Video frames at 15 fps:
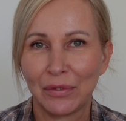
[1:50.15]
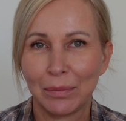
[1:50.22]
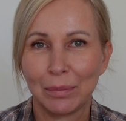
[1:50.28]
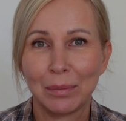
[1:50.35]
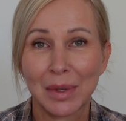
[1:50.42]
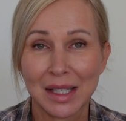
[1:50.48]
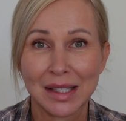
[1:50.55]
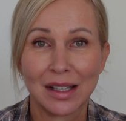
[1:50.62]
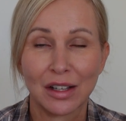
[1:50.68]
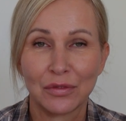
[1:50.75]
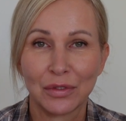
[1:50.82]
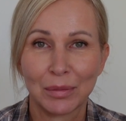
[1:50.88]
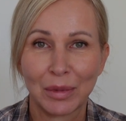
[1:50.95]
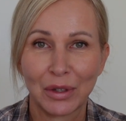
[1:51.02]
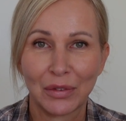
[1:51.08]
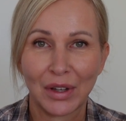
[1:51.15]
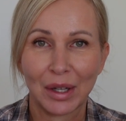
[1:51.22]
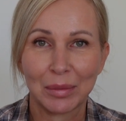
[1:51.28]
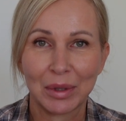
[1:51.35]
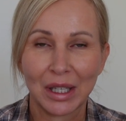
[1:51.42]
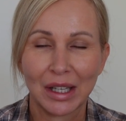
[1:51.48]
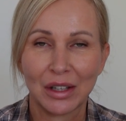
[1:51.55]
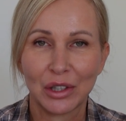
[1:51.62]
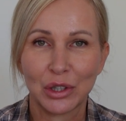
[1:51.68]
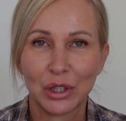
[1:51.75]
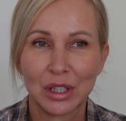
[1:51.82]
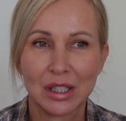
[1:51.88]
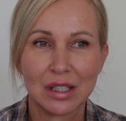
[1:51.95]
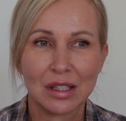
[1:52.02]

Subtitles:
myself and my family healthy.